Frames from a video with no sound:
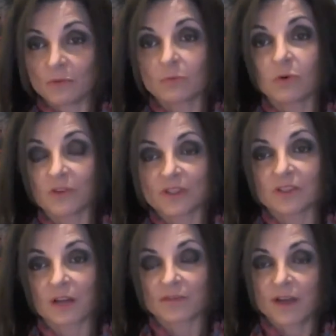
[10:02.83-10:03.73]
a movie that's
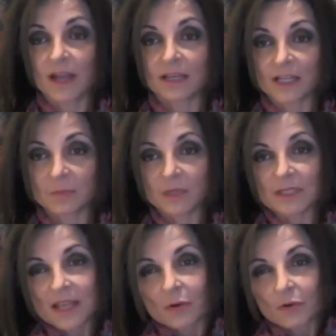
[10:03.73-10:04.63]
not financed because
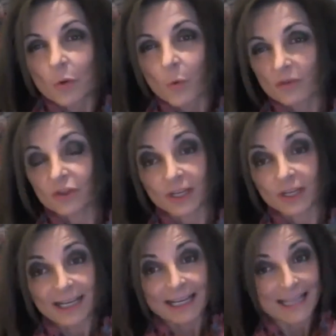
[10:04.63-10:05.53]
they don't know whether you're
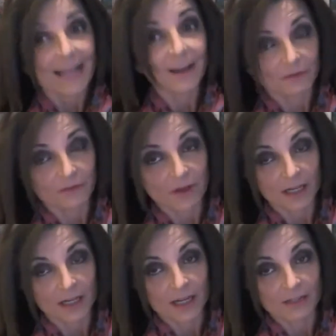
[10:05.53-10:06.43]
going to get it
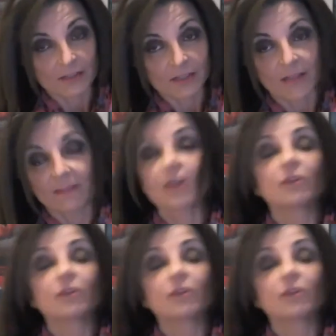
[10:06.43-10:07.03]
financed. And they